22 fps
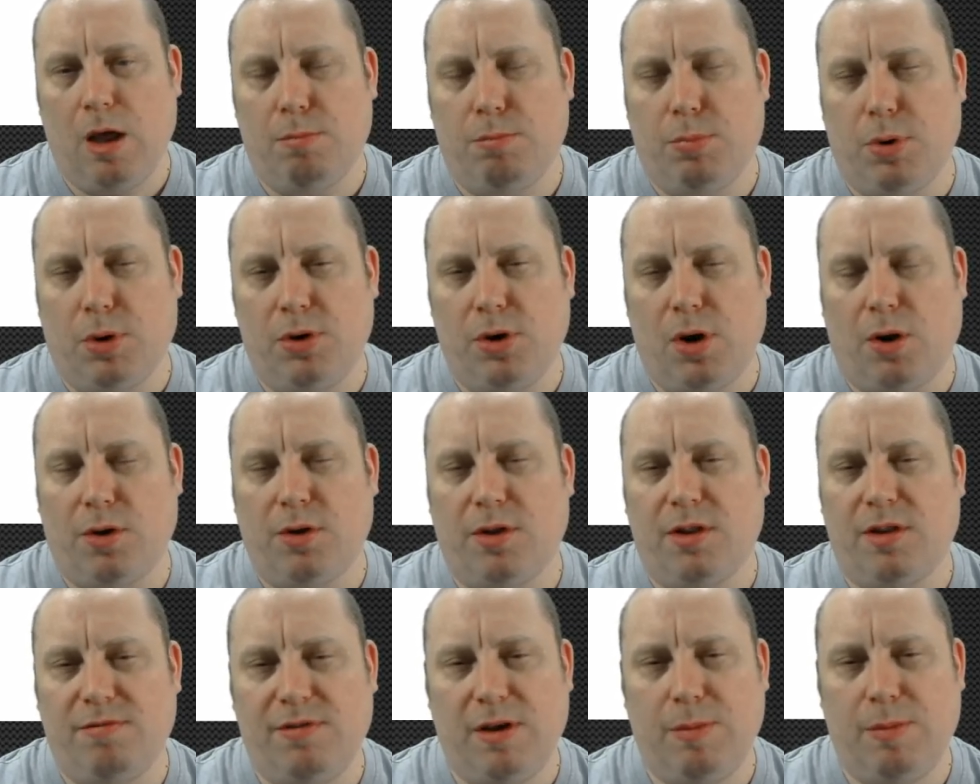but none
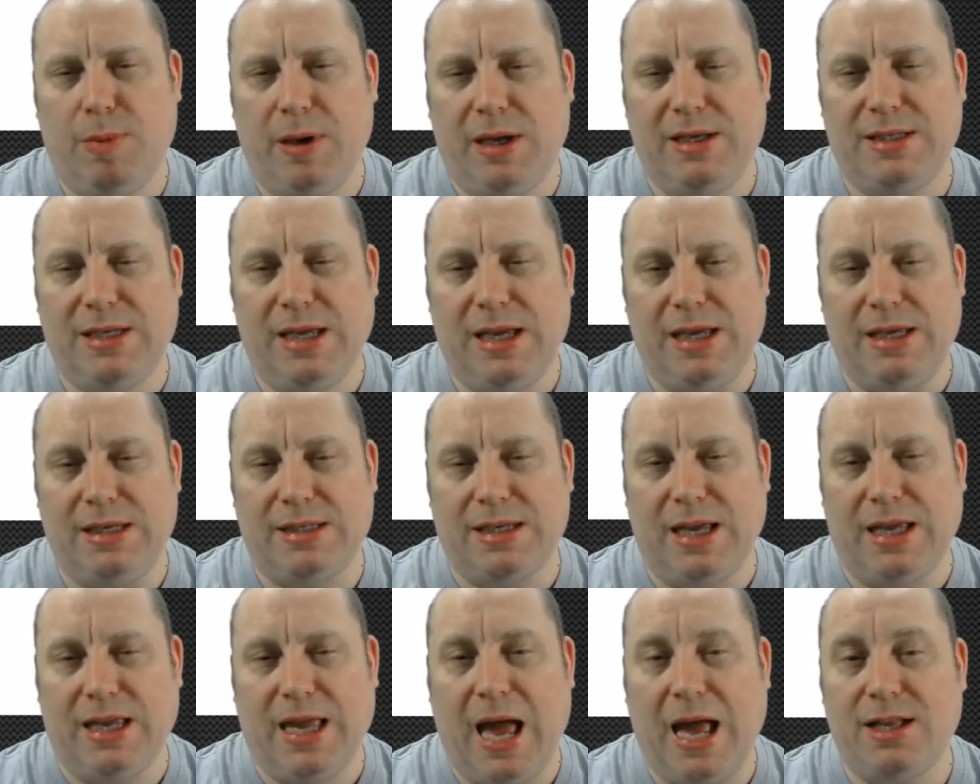of the VPCs
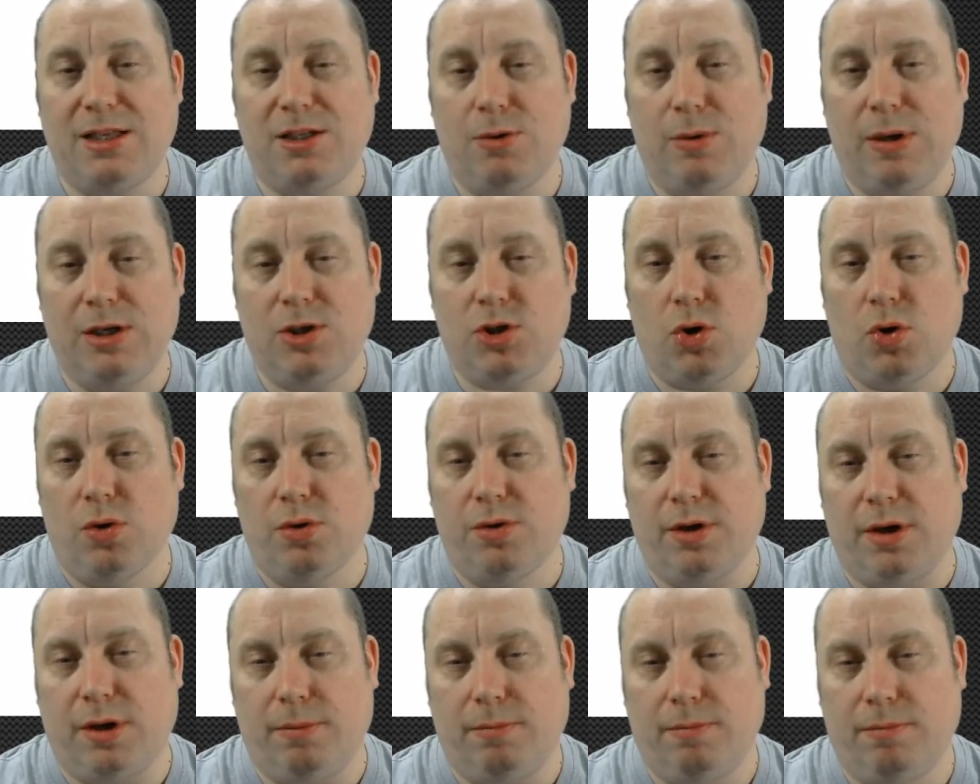can get to each
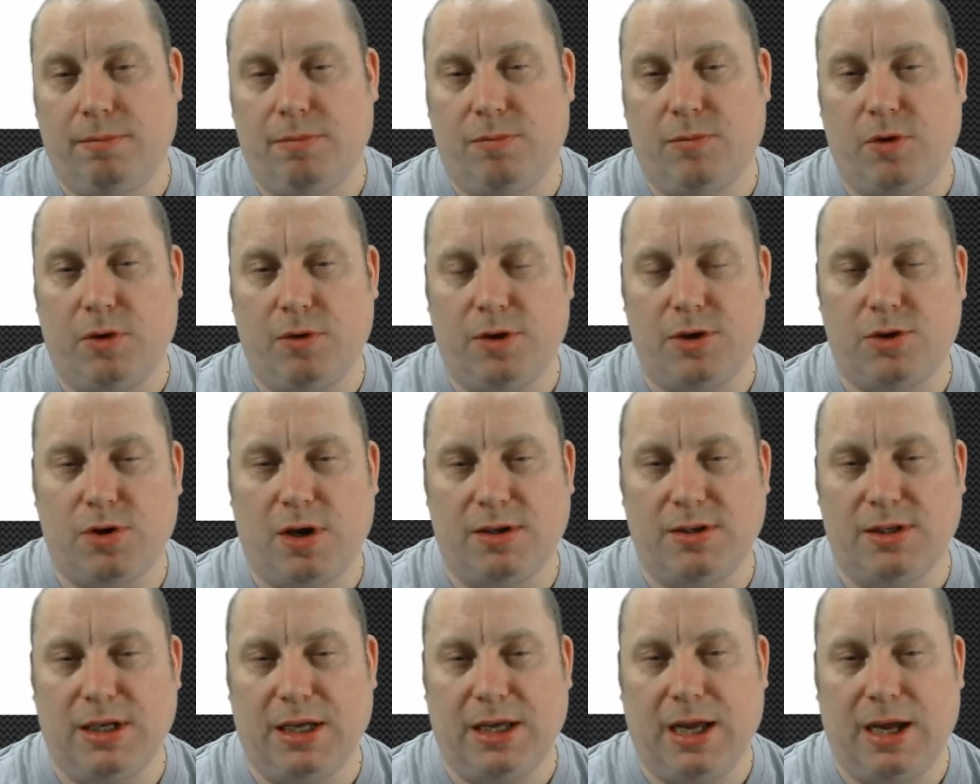other through the
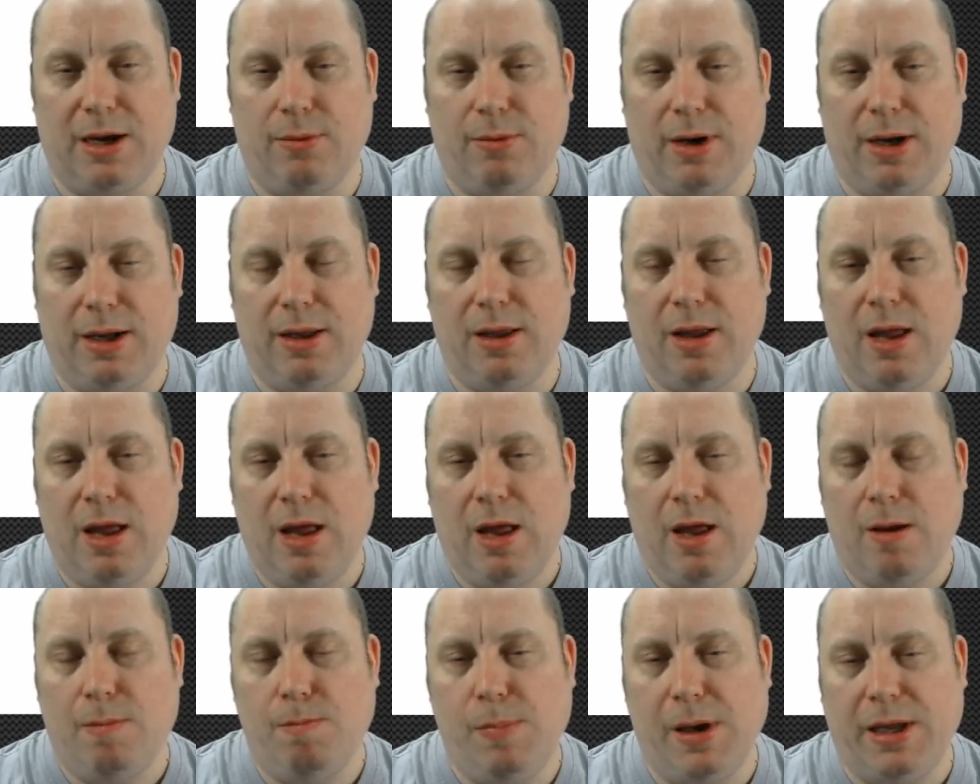transit gateway
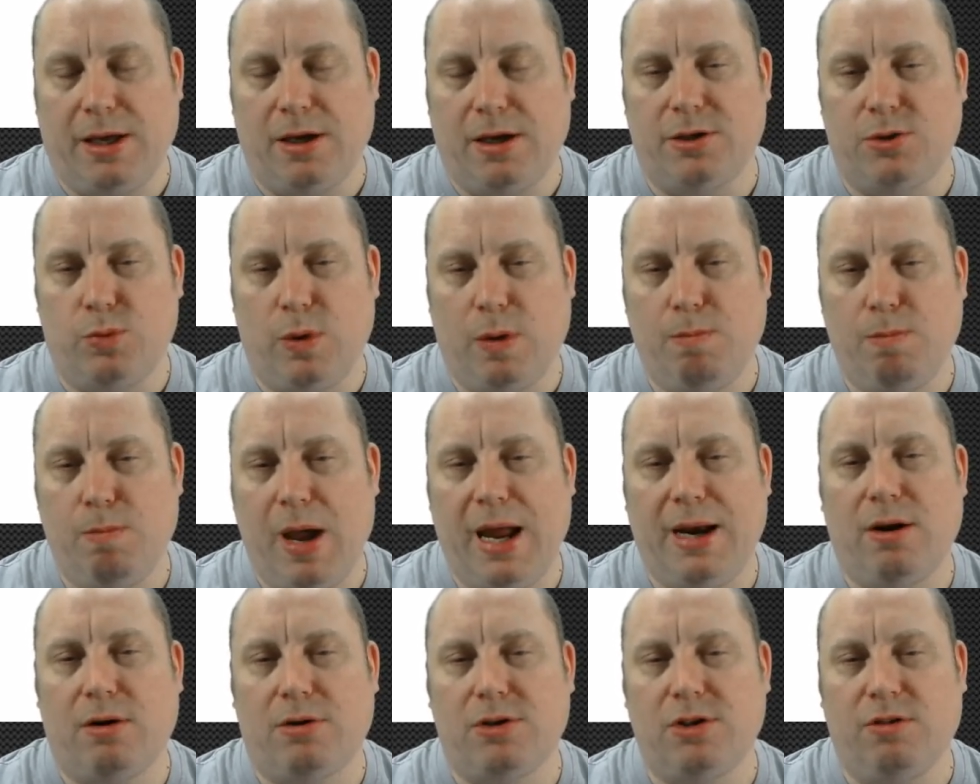because we
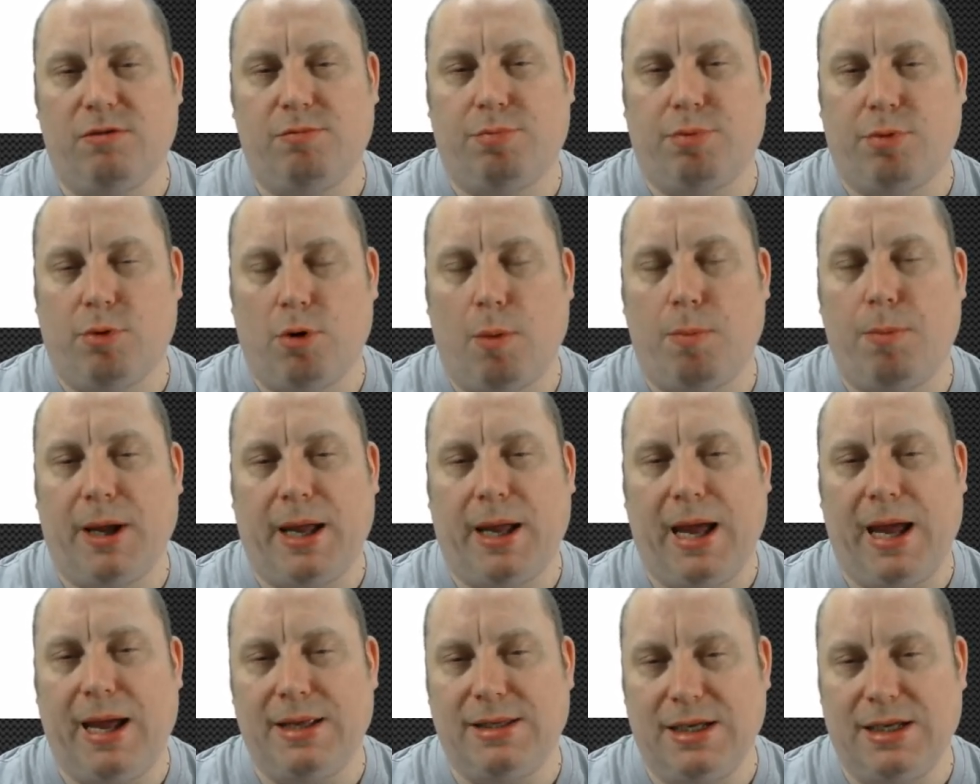may not have
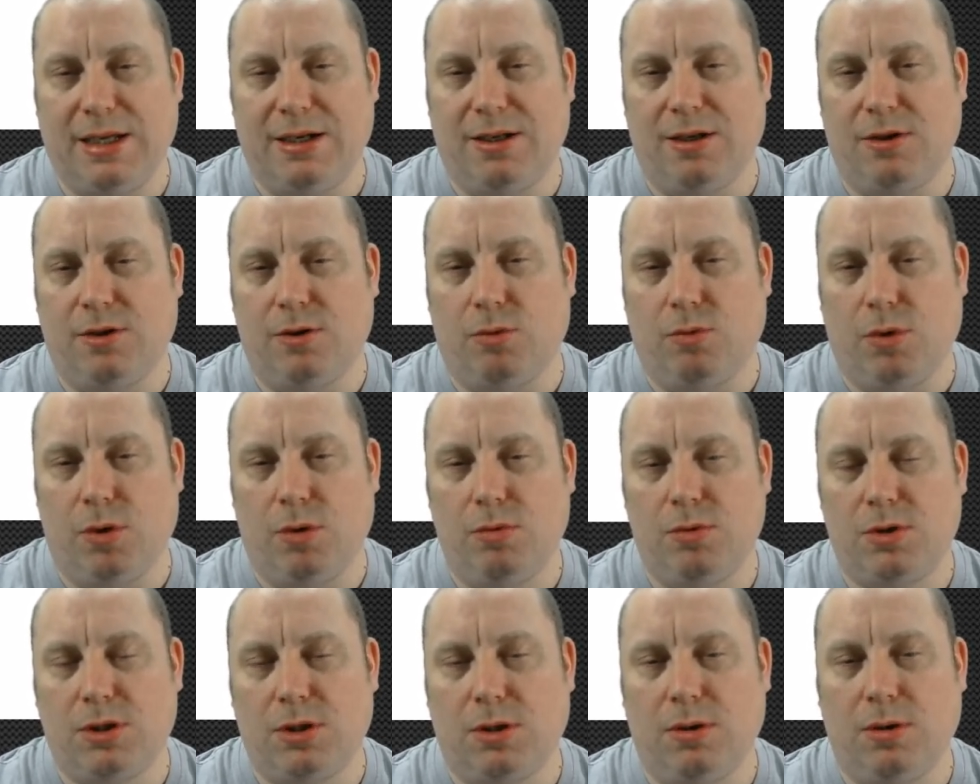propagated the
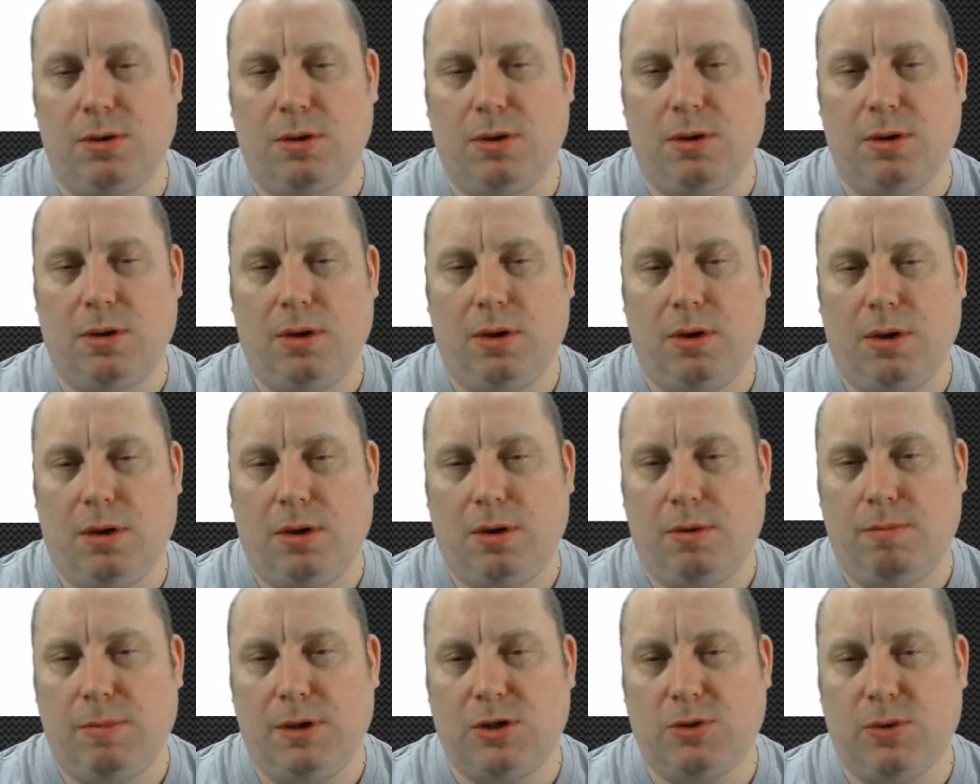route
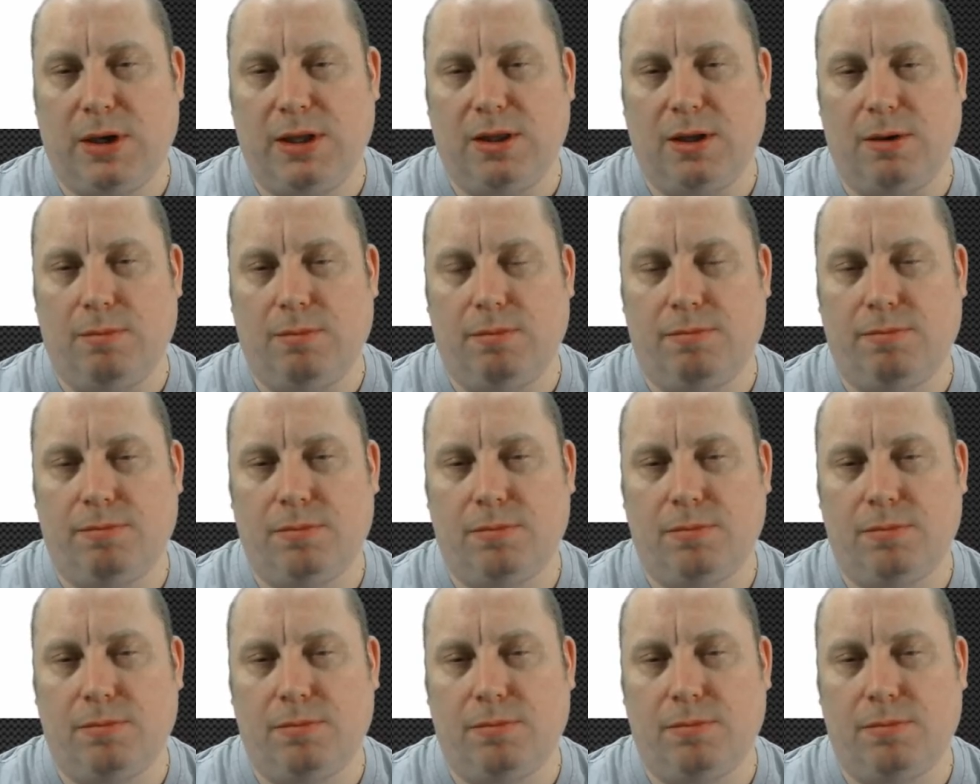between them.